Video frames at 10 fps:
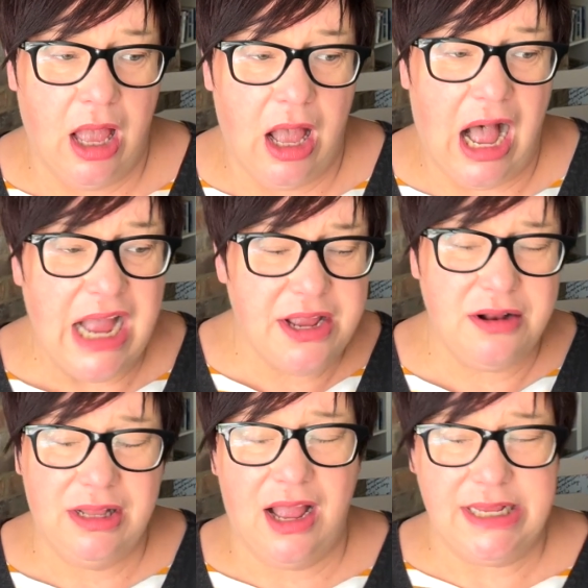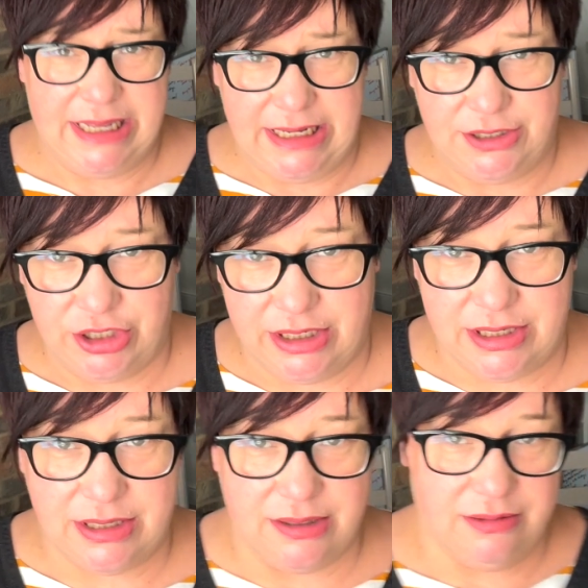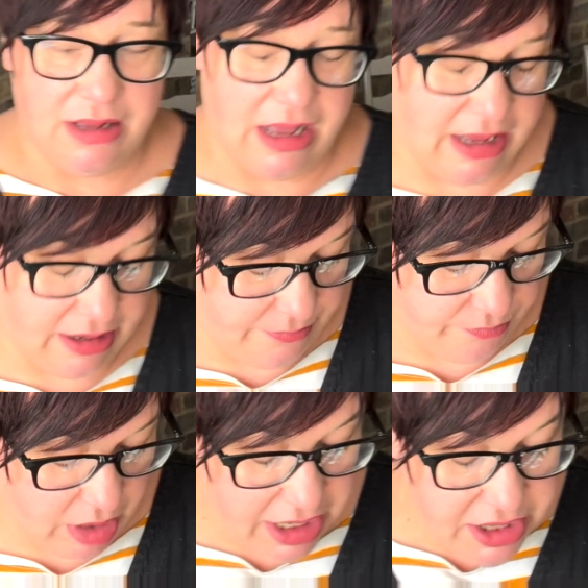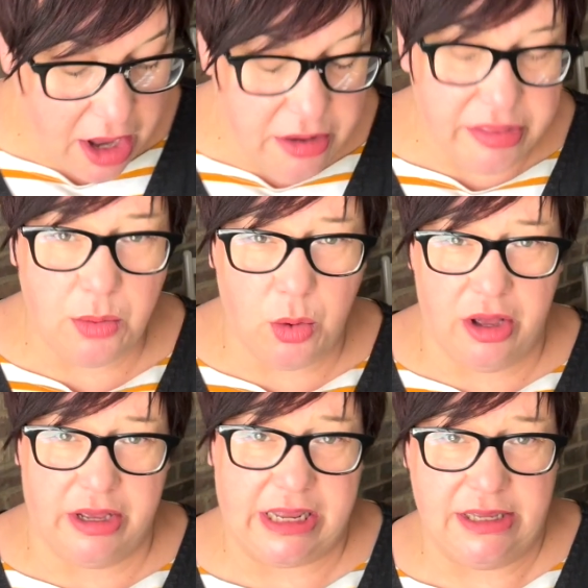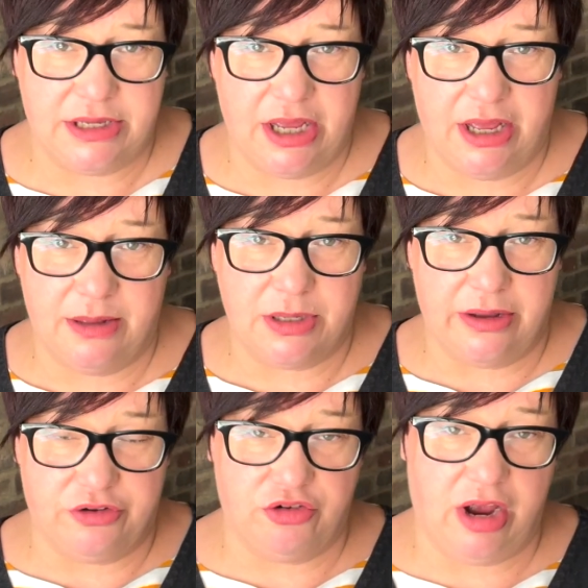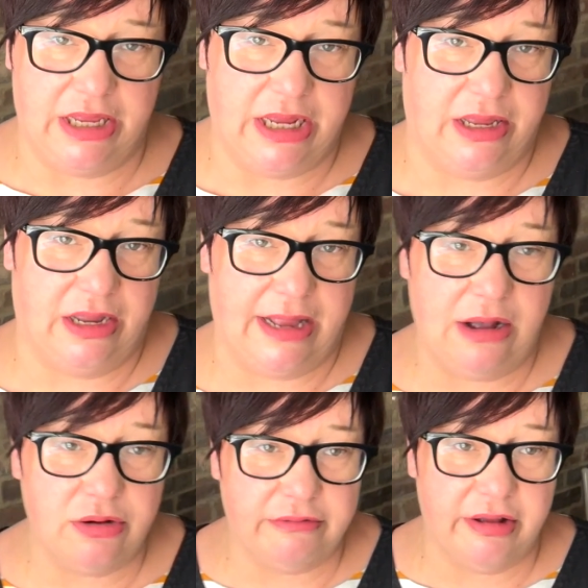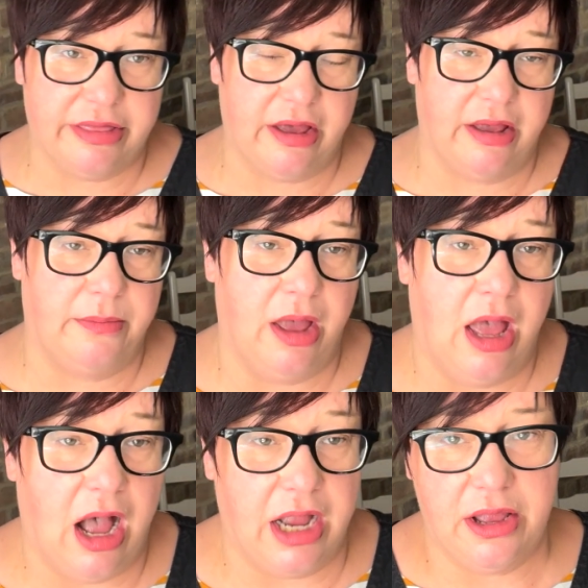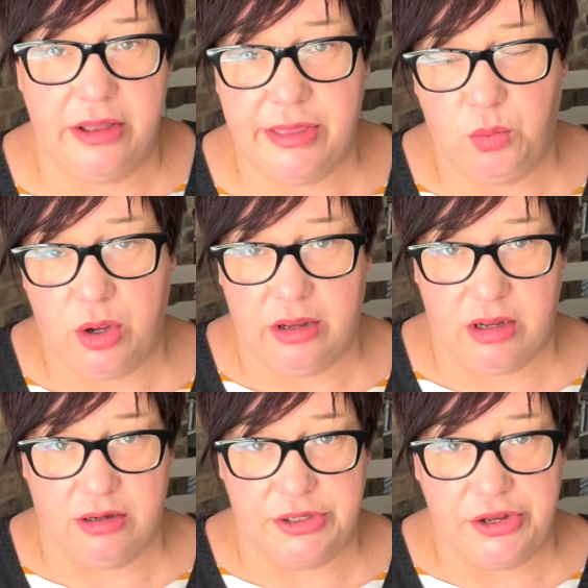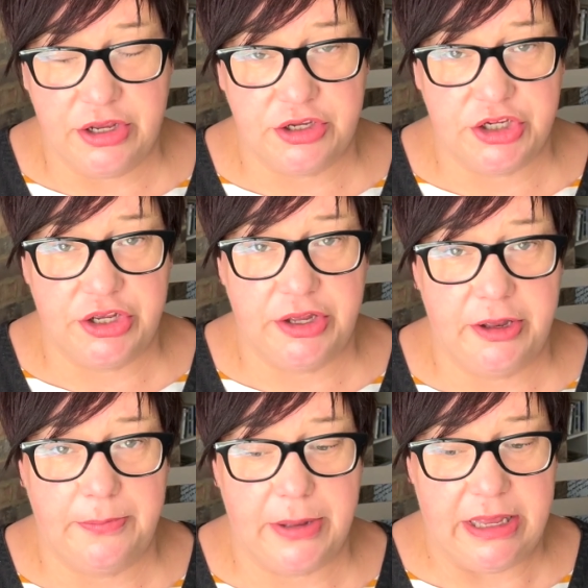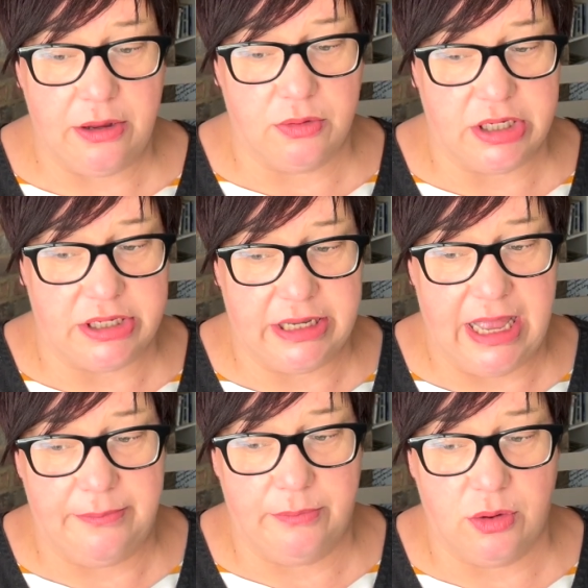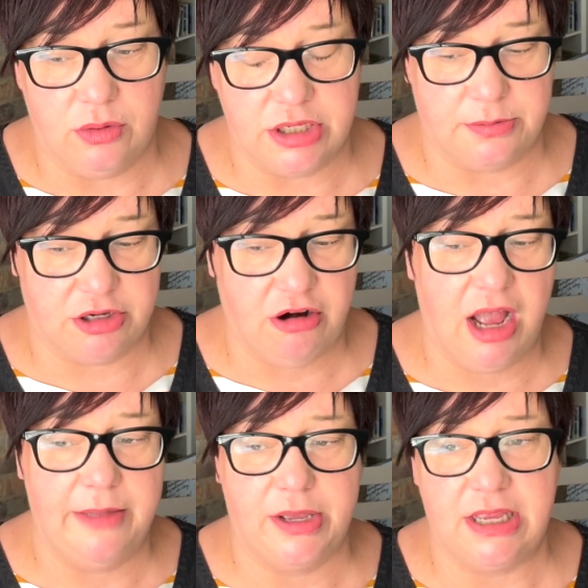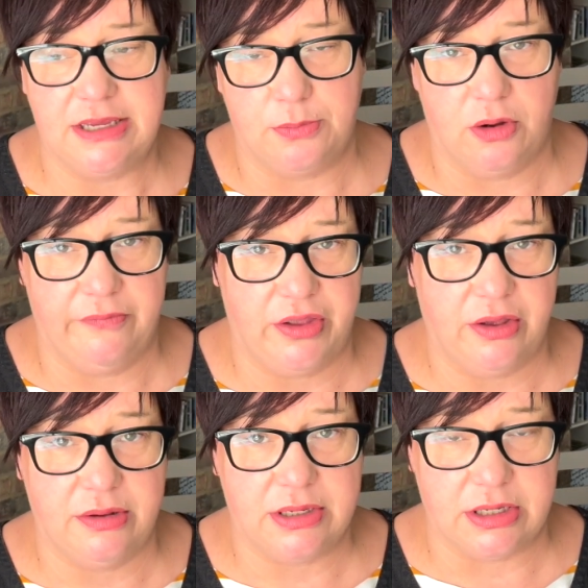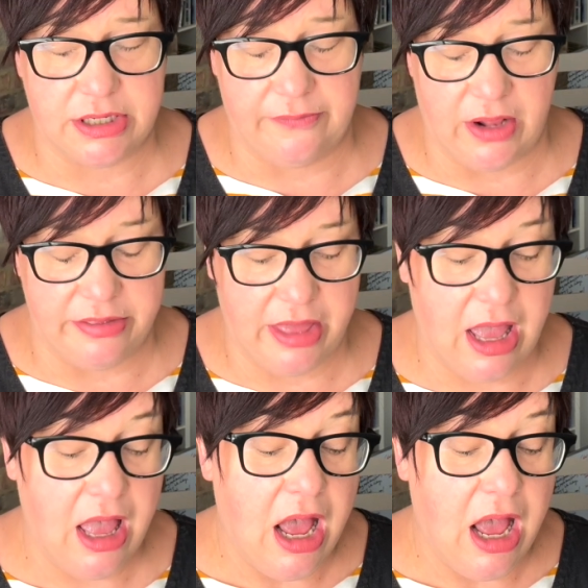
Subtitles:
I don't like niches. I know they work in terms of training an algorithm. I know they work on YouTube in order to get more subscribers, more views and stuff like that.